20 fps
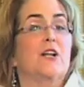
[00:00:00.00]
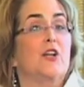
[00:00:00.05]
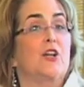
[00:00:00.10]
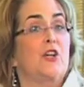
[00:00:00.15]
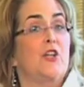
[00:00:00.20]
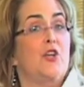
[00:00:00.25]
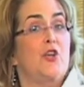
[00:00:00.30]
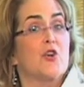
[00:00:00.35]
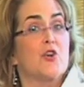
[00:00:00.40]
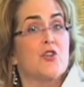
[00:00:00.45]

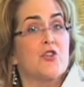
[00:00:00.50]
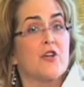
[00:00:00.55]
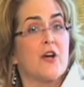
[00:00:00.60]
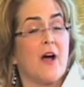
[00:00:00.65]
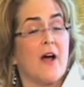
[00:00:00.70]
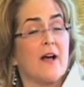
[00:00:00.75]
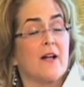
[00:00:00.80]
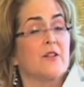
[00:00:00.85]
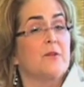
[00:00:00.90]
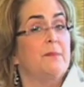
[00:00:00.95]
Could your
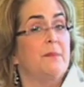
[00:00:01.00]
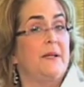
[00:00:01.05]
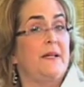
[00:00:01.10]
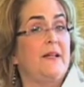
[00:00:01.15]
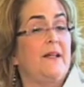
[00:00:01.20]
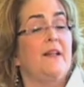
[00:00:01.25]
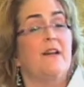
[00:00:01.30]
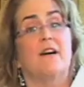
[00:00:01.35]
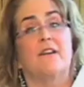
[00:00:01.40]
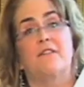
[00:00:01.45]
child
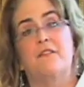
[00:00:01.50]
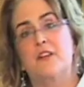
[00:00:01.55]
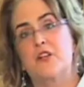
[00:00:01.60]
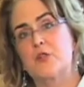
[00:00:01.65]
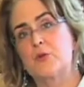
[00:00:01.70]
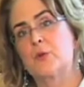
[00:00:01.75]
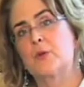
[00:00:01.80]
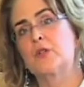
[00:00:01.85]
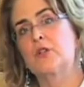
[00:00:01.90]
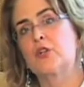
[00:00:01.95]
be a
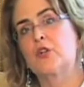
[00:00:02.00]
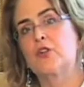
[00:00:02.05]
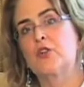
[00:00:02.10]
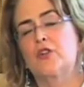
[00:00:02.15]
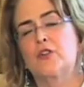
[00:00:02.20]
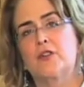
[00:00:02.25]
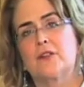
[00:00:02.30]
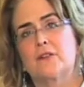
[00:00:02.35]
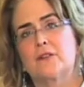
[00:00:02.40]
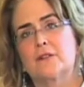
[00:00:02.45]
visual
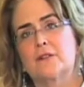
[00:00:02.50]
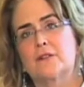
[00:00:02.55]
learner?